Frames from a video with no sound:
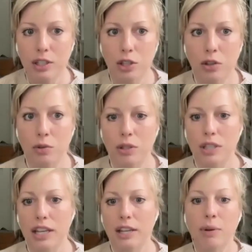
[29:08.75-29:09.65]
So there was
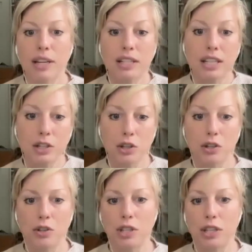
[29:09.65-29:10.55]
like, we had
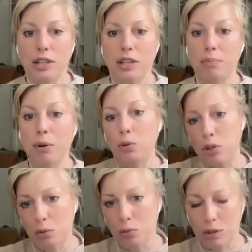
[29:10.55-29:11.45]
teachers and
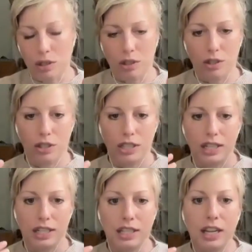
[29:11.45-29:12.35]
postal workers
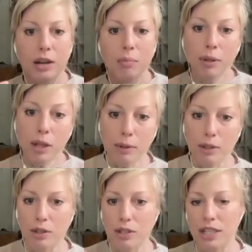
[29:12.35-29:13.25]
and
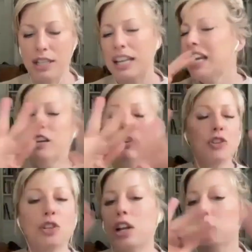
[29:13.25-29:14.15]
plumbers and it's
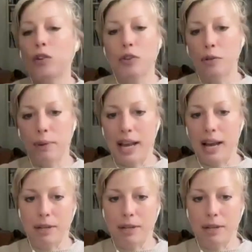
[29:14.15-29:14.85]
all over the map.